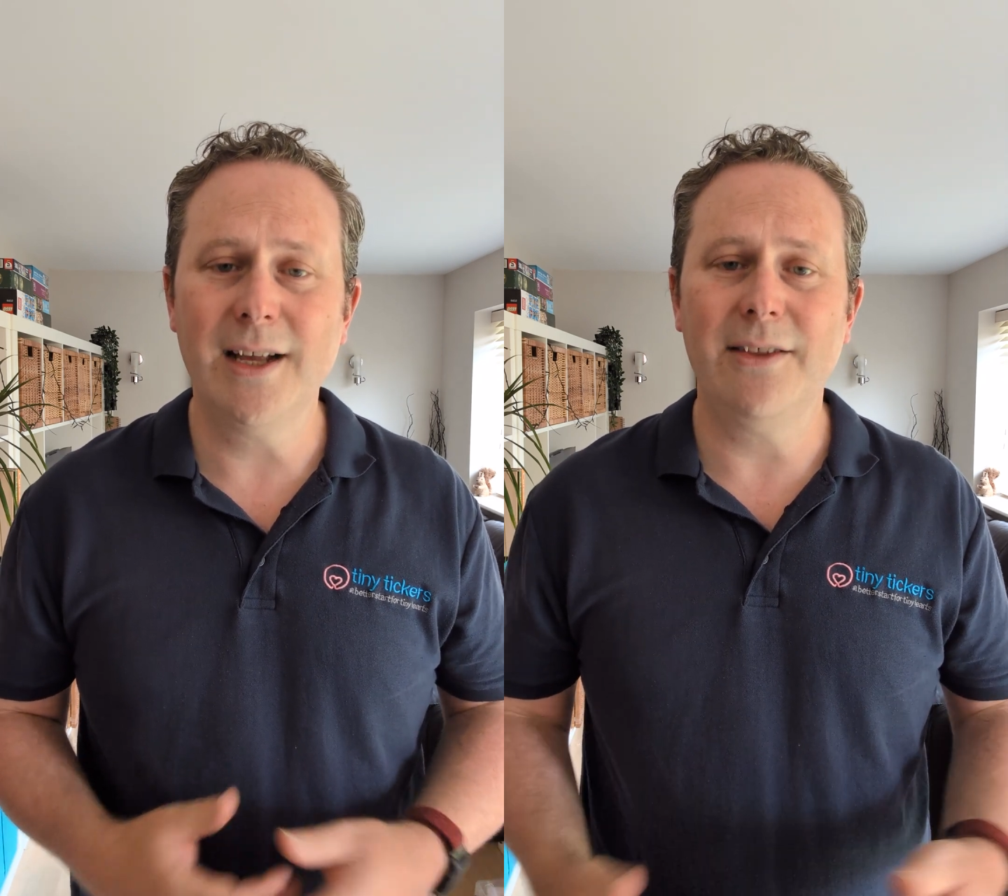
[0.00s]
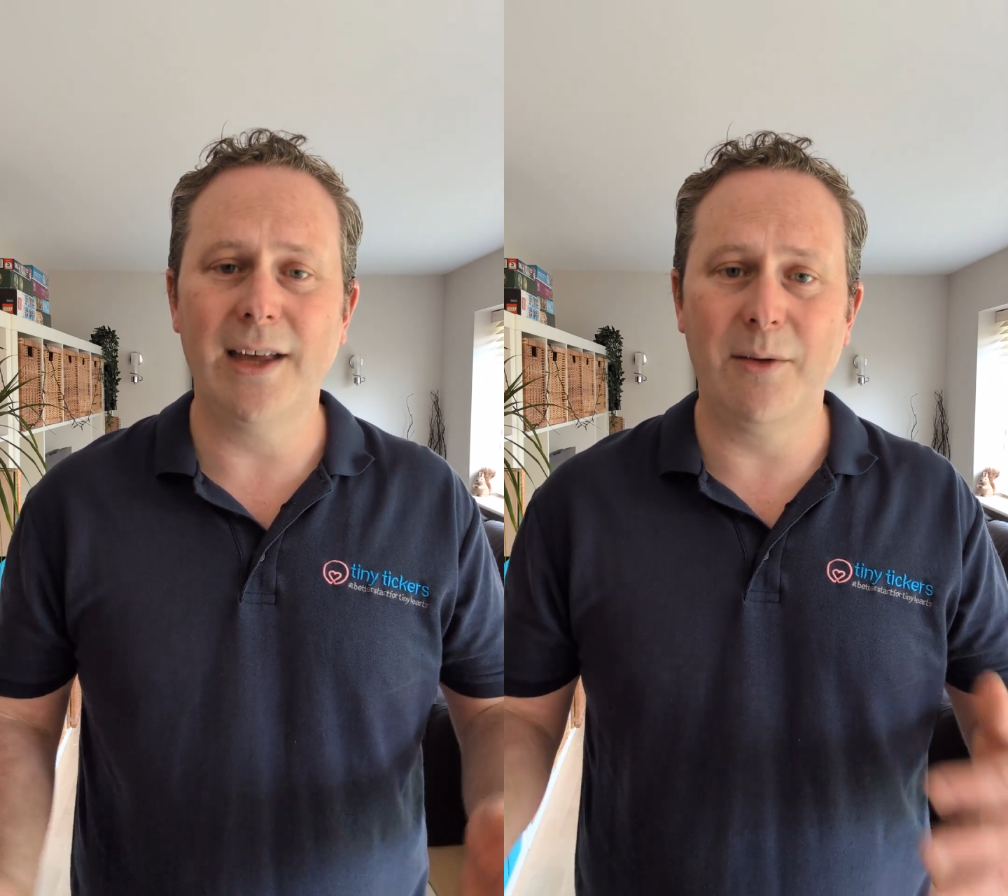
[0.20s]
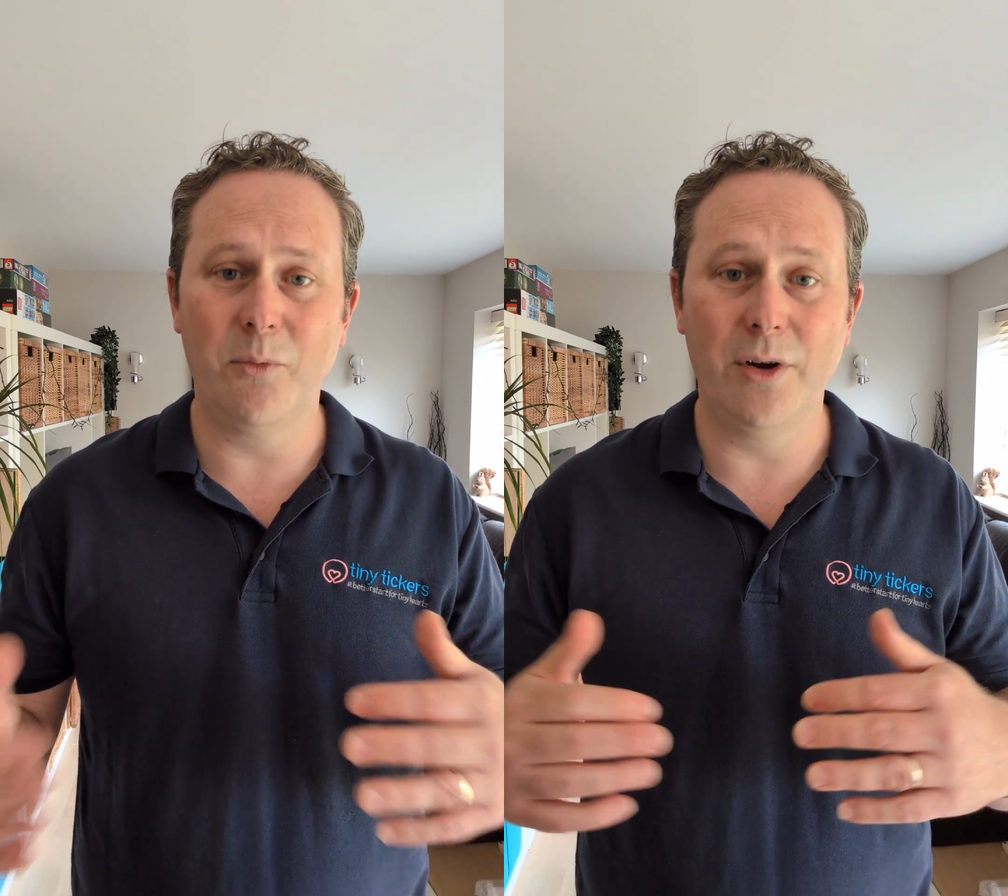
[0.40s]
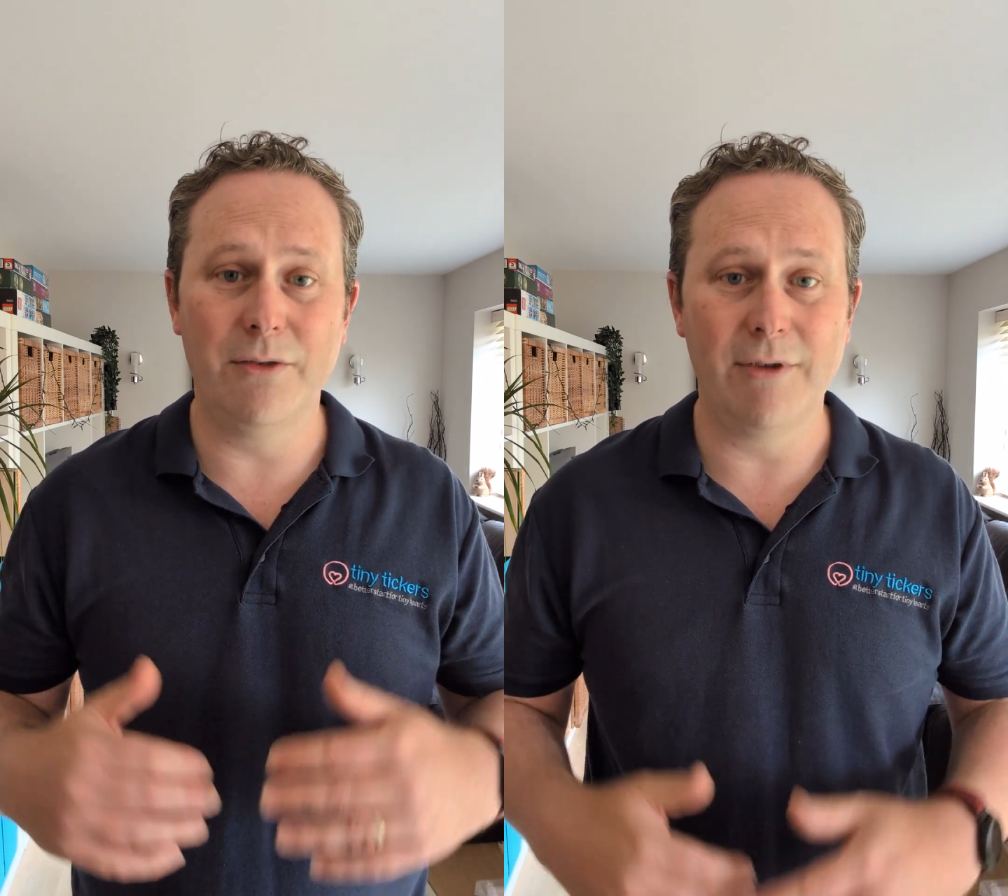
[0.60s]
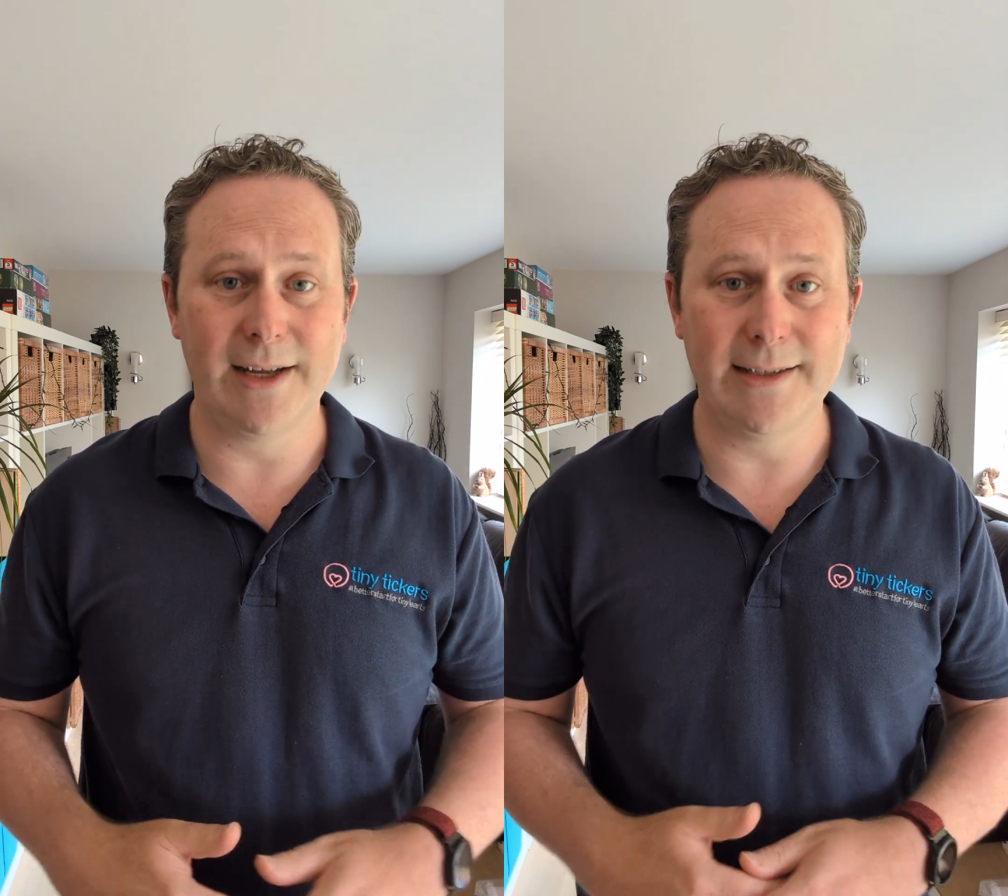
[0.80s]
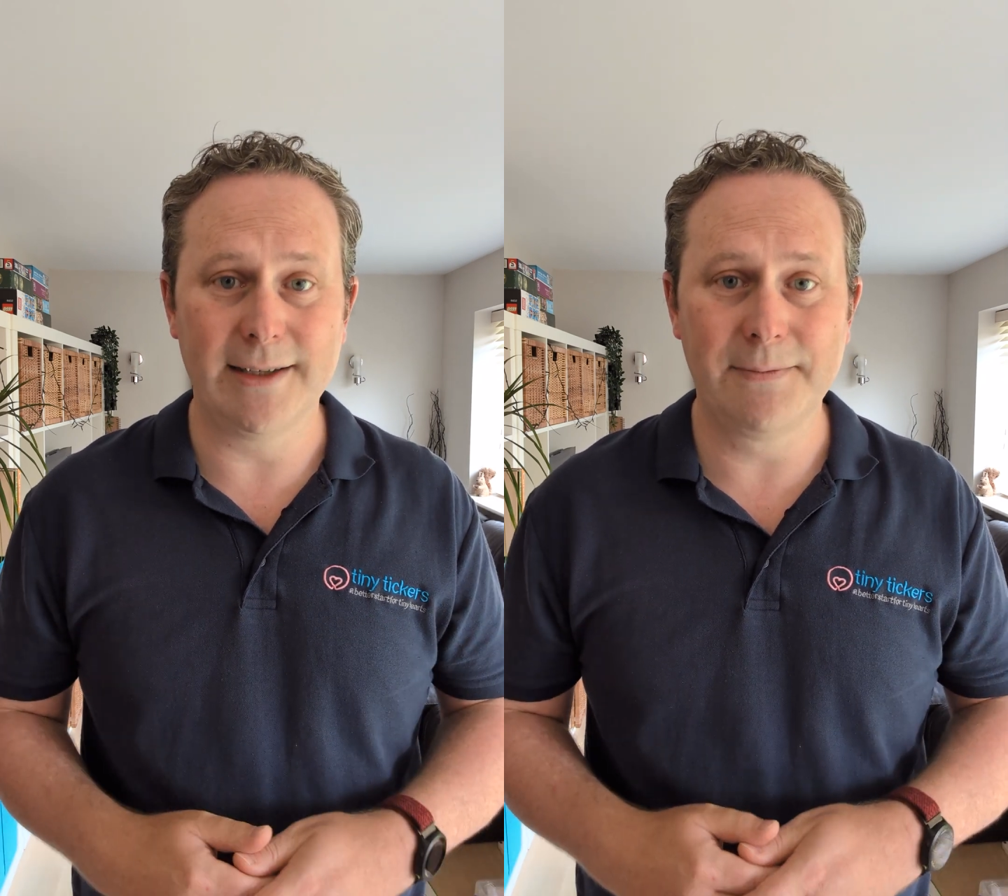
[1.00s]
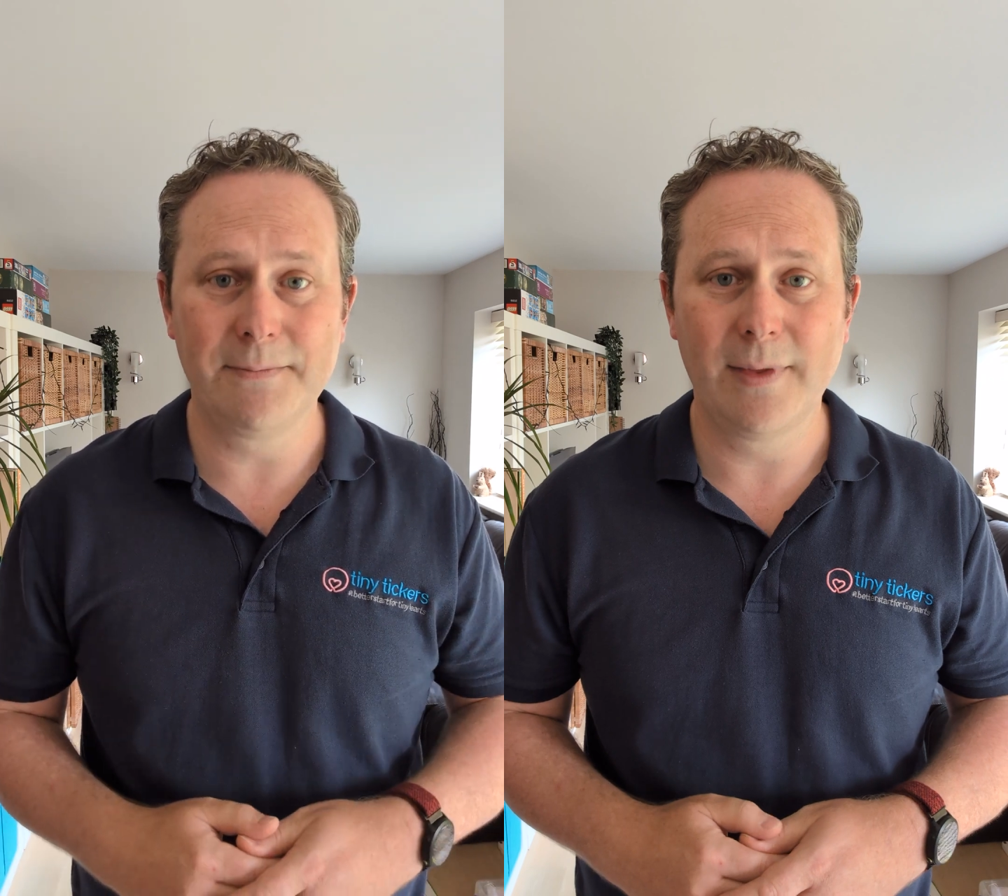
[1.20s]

than we're raising.